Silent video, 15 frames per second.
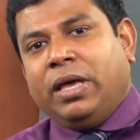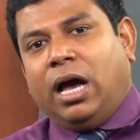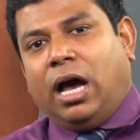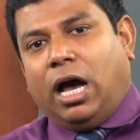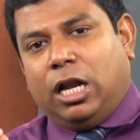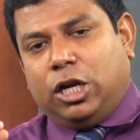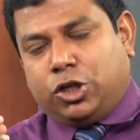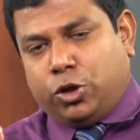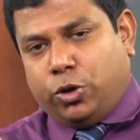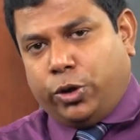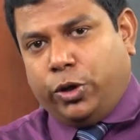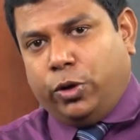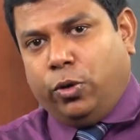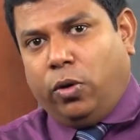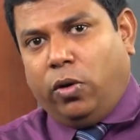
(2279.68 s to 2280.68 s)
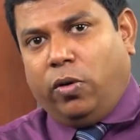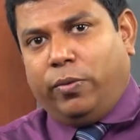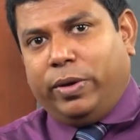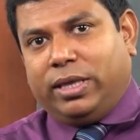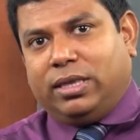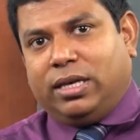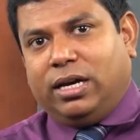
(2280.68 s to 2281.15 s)
I'll show you
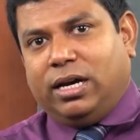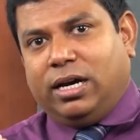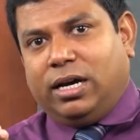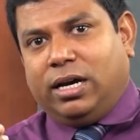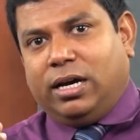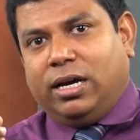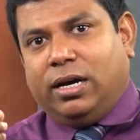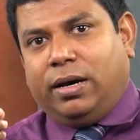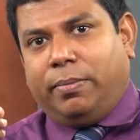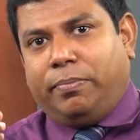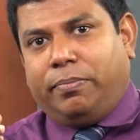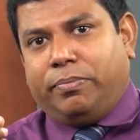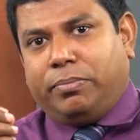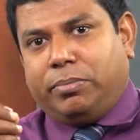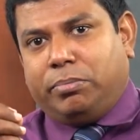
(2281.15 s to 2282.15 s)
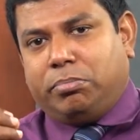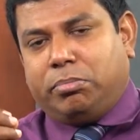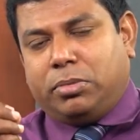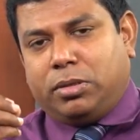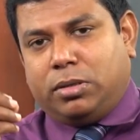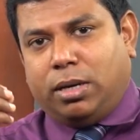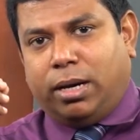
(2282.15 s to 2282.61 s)
with a
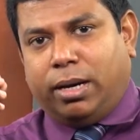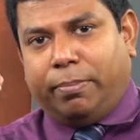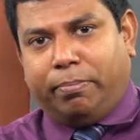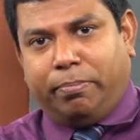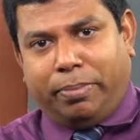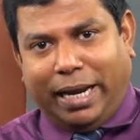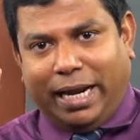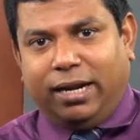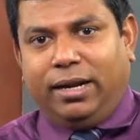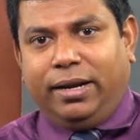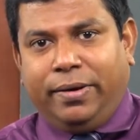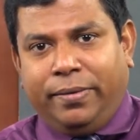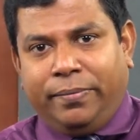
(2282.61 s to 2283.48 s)
pen.